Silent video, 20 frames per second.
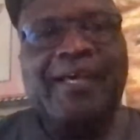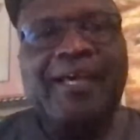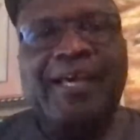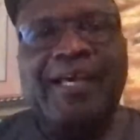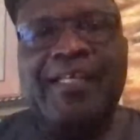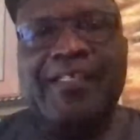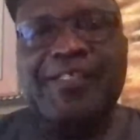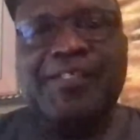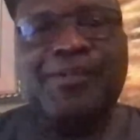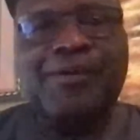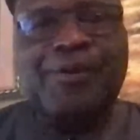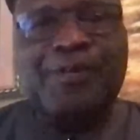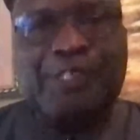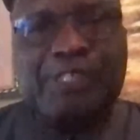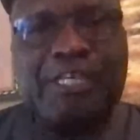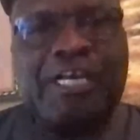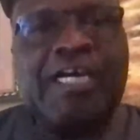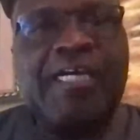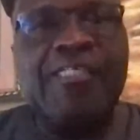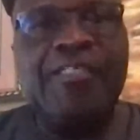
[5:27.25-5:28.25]
And so
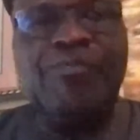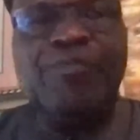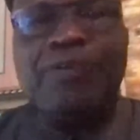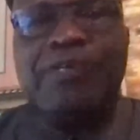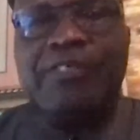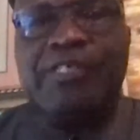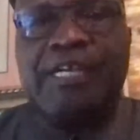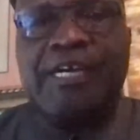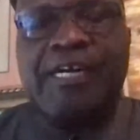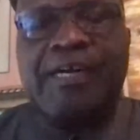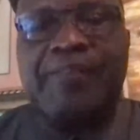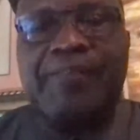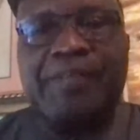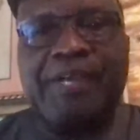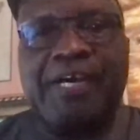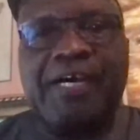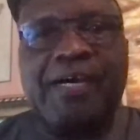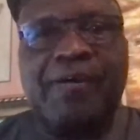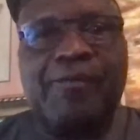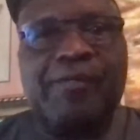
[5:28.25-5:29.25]
Charles was, uh,
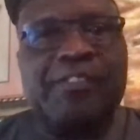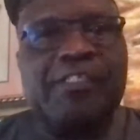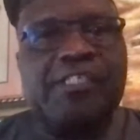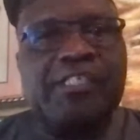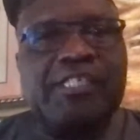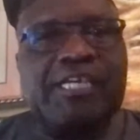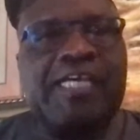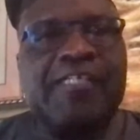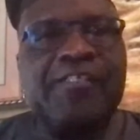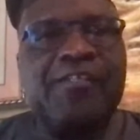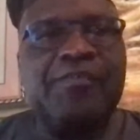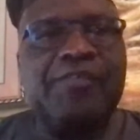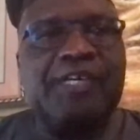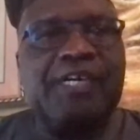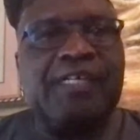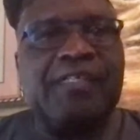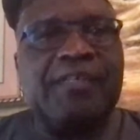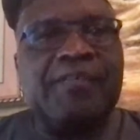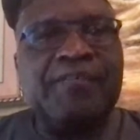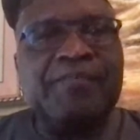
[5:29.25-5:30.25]
was in charge of
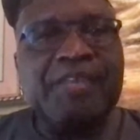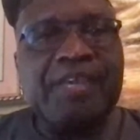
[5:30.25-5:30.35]
that.